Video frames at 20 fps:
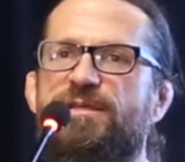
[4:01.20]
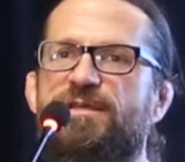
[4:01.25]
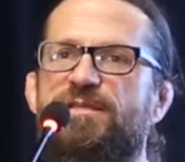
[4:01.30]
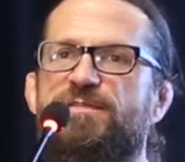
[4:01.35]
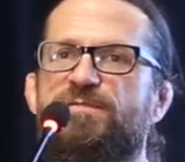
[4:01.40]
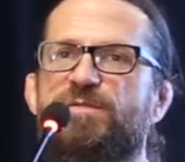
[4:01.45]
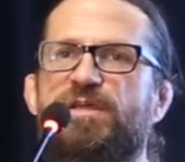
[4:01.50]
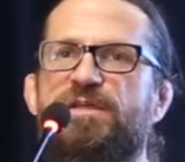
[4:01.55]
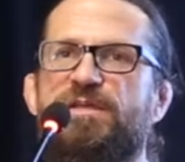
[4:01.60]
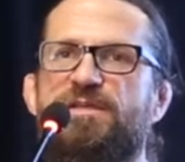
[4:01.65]

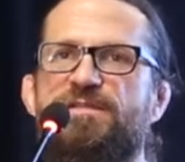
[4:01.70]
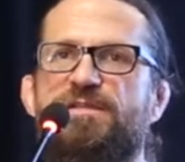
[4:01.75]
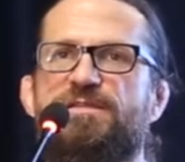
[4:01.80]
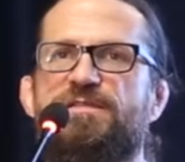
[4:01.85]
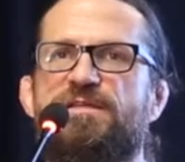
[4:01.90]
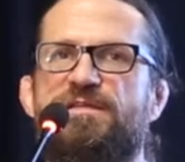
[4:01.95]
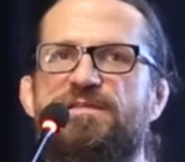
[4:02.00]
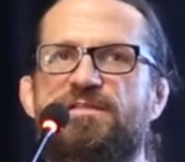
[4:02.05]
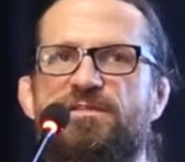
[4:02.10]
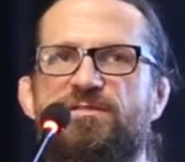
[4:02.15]
is because
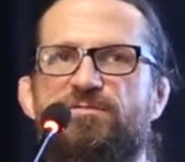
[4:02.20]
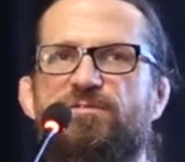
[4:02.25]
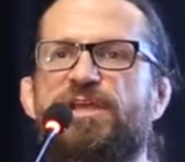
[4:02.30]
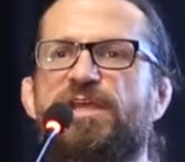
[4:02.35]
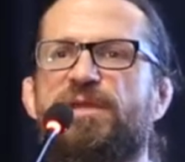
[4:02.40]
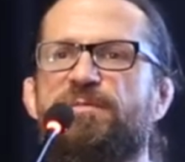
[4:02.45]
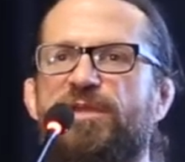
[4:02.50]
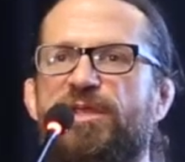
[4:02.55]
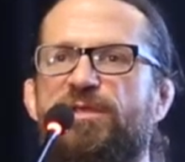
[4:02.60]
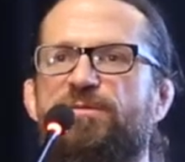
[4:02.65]
it's
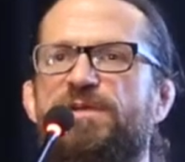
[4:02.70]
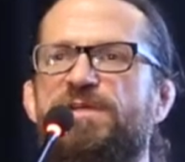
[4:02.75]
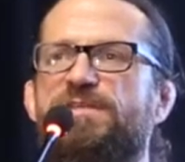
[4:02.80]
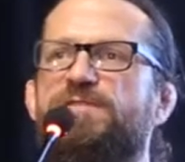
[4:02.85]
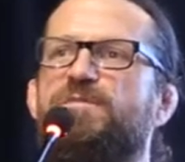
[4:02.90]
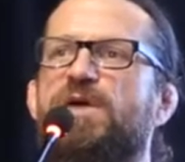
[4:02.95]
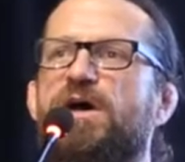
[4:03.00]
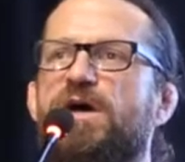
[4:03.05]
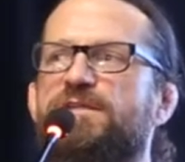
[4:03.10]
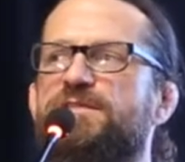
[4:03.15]
extremely
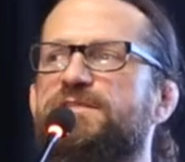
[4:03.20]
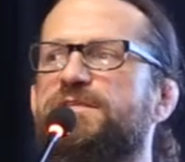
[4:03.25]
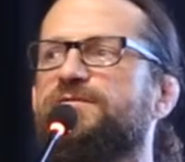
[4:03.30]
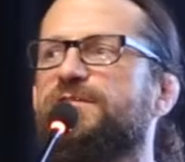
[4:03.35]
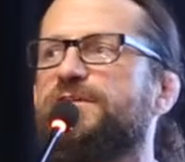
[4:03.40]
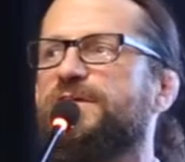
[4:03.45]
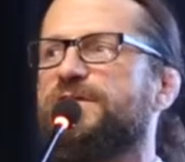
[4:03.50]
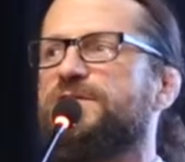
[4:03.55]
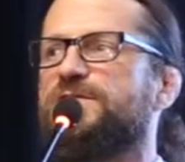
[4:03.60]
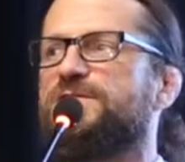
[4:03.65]
responsive
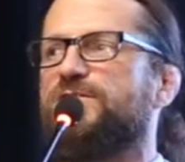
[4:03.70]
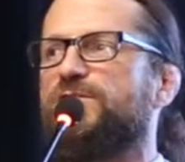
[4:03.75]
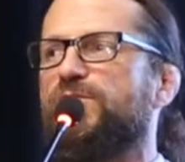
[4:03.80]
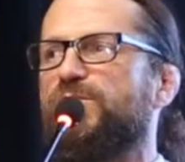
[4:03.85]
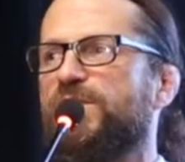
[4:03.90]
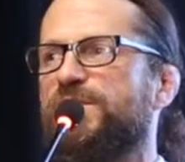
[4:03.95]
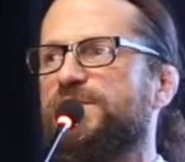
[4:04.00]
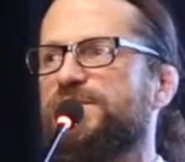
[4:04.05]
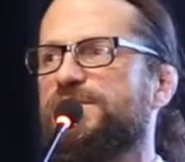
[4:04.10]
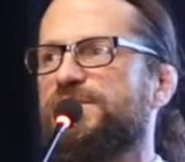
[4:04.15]
to
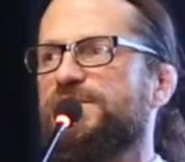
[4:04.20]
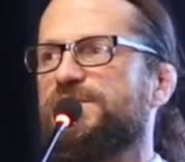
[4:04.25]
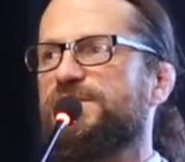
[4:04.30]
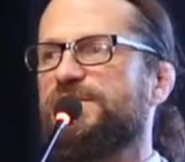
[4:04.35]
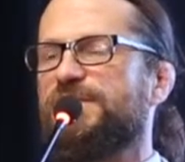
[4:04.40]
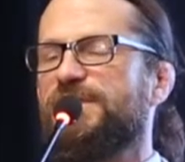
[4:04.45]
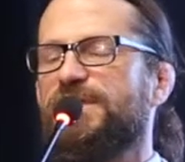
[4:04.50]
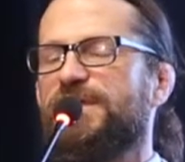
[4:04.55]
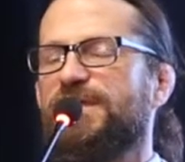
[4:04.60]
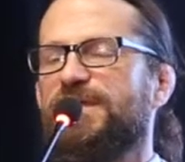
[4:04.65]
consumers.
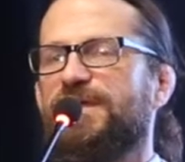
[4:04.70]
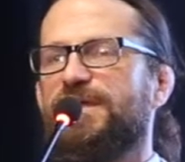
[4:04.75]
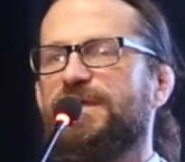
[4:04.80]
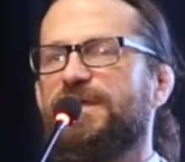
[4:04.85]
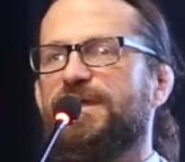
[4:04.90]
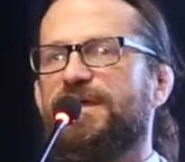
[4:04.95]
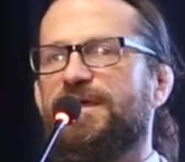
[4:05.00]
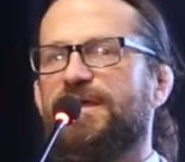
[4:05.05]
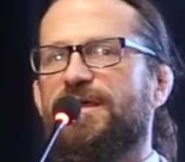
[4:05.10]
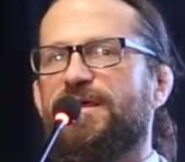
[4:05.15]

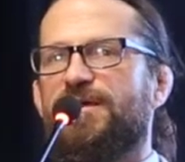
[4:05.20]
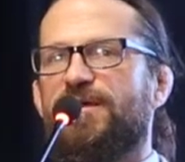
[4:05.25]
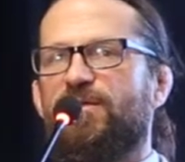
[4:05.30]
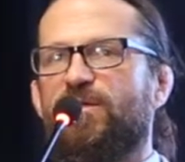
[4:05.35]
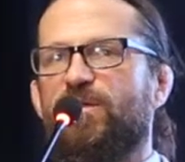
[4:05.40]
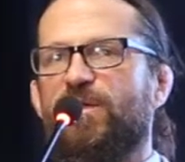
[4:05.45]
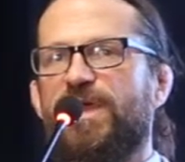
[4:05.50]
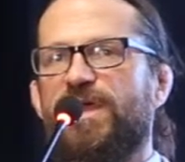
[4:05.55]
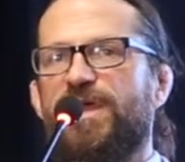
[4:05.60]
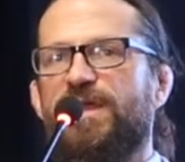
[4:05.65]

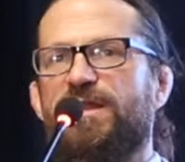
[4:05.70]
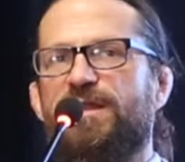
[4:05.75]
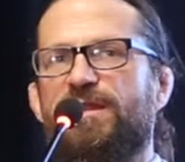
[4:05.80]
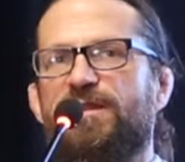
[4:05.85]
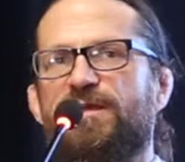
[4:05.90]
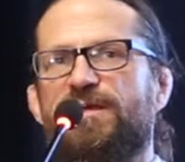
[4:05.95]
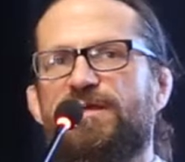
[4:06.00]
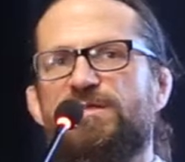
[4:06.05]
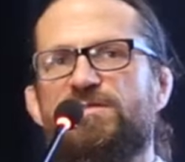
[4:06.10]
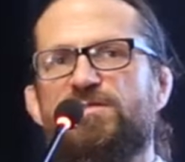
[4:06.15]

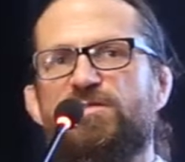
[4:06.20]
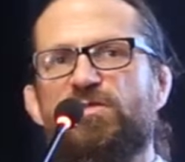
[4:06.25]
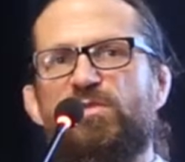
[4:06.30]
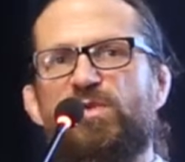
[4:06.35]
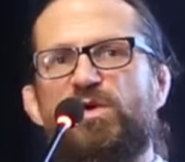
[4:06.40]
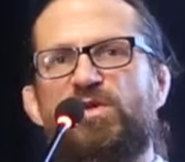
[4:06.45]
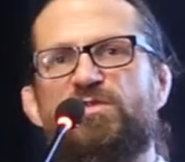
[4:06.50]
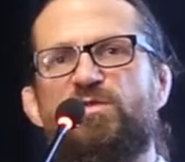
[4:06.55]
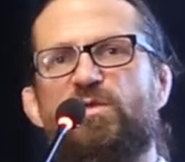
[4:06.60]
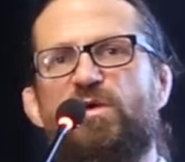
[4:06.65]
When
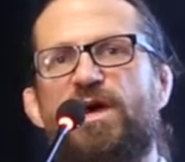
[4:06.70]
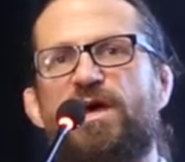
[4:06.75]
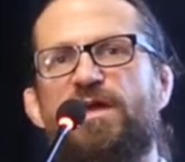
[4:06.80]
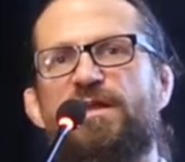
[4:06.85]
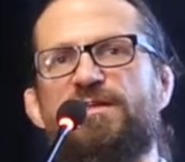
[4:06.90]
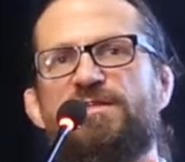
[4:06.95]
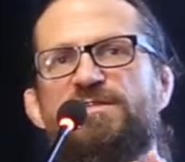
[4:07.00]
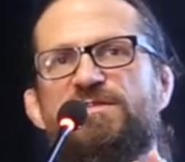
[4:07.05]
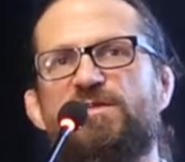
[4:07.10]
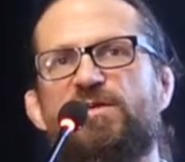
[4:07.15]
consumers
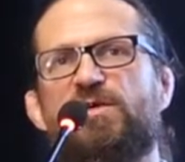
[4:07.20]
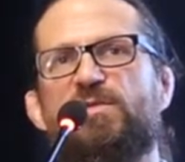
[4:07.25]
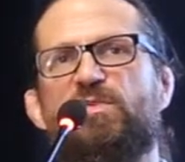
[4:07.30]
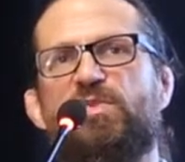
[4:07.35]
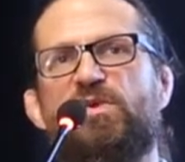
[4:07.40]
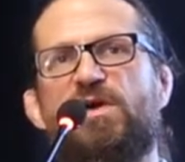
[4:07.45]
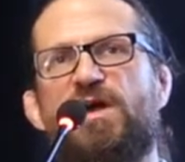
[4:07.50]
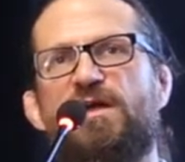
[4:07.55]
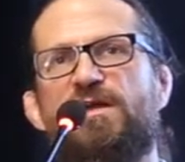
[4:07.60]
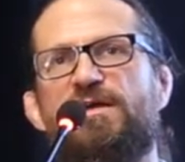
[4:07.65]
want a certain
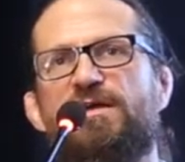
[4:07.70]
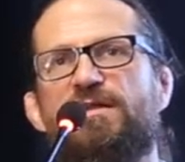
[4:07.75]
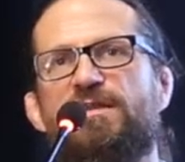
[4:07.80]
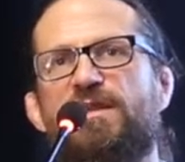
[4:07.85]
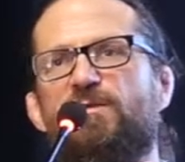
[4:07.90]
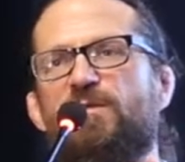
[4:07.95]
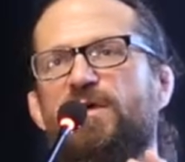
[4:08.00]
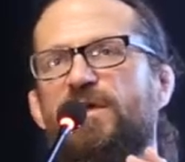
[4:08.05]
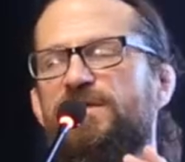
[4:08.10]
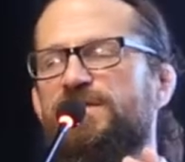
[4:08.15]
product,
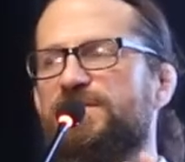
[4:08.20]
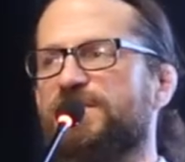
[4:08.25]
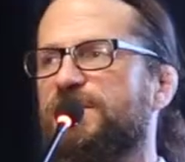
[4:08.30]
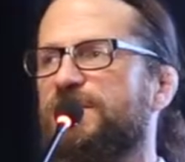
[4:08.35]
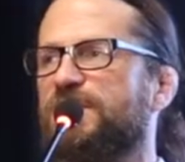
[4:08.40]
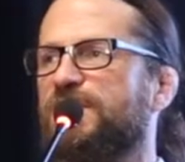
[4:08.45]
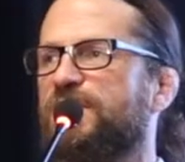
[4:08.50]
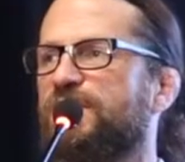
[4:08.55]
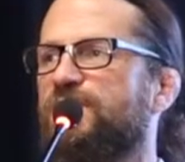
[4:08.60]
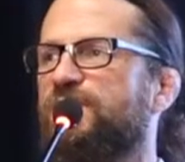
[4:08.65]
they want a
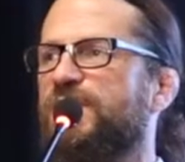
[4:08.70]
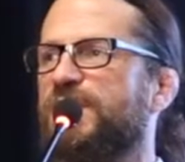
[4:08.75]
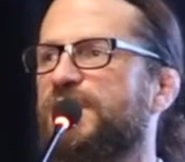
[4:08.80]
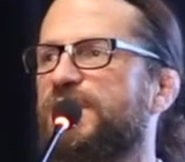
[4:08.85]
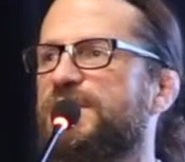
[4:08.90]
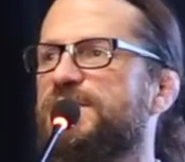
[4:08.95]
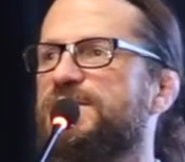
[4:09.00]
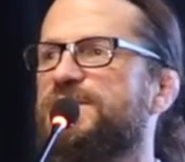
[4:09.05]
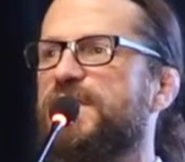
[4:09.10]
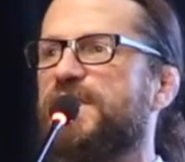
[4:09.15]
certain
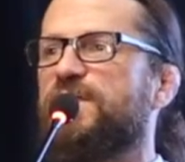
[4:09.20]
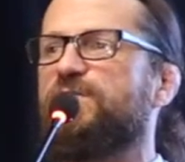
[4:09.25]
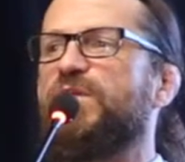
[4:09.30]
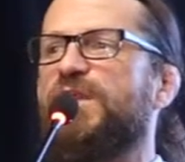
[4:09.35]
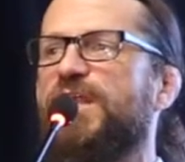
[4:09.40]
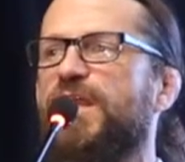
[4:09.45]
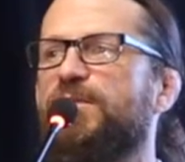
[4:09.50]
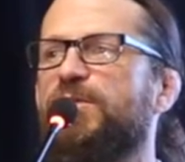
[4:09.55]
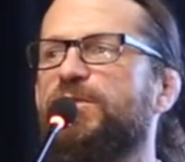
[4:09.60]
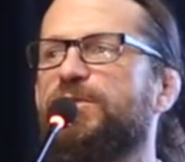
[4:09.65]
convenience, they've
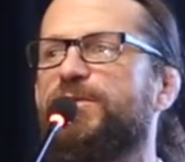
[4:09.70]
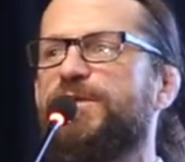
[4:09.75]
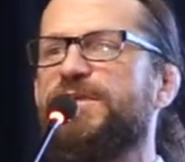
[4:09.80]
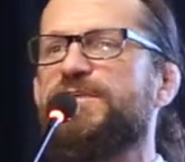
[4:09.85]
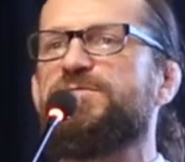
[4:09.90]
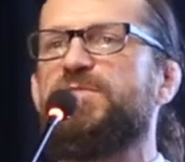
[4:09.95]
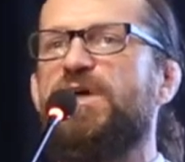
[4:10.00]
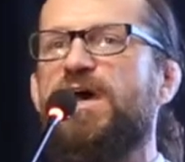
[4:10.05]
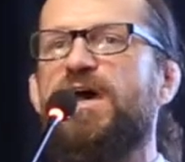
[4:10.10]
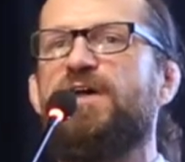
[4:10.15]
been able to
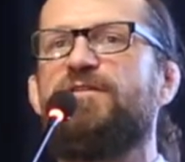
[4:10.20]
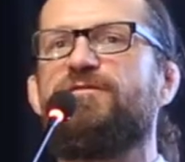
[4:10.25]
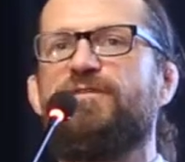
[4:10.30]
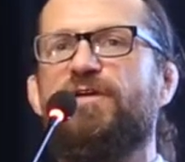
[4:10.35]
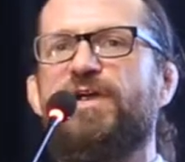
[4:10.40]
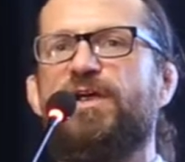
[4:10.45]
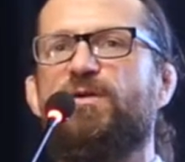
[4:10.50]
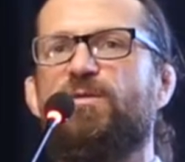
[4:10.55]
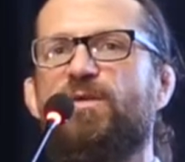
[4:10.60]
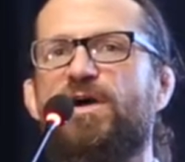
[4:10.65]
respond
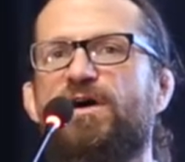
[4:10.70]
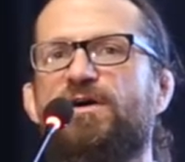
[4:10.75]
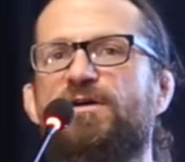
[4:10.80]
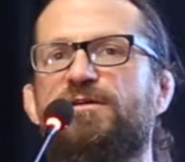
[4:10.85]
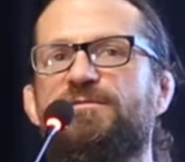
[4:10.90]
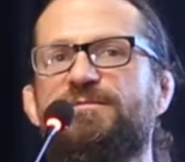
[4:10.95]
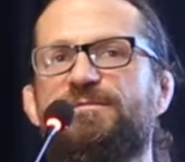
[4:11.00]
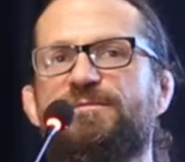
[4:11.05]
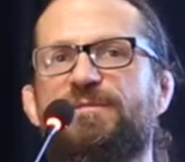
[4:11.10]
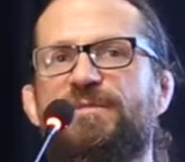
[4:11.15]
very
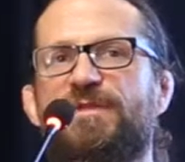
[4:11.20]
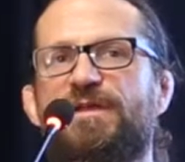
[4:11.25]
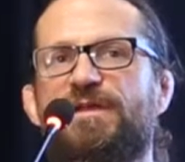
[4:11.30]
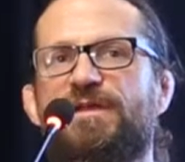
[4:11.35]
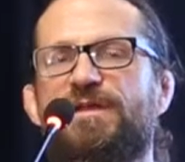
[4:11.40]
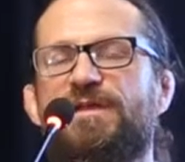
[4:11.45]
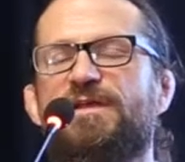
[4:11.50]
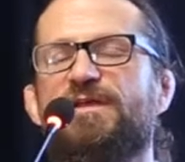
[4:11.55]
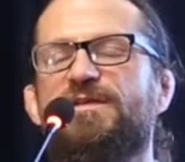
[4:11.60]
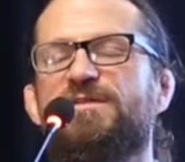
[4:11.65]
well.
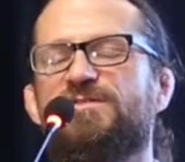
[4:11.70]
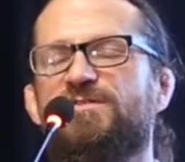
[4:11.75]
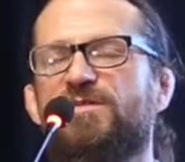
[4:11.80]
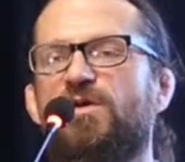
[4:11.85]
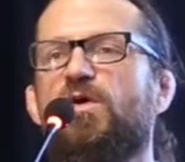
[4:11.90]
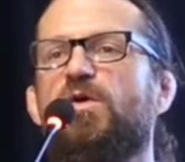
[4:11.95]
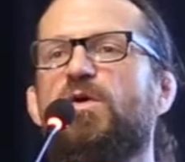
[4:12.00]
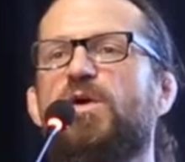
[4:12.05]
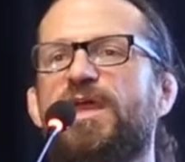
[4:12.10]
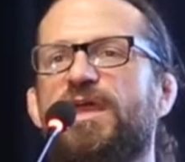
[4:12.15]

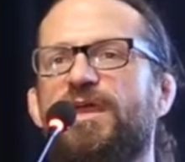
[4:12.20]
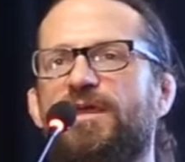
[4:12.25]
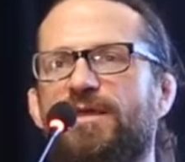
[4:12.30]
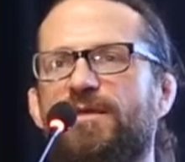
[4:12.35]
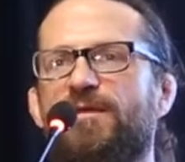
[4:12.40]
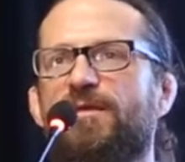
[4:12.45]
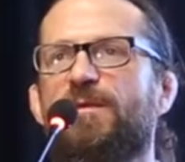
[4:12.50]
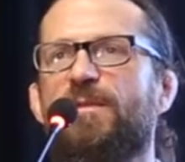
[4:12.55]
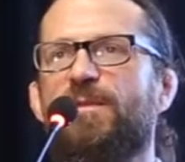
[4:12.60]
So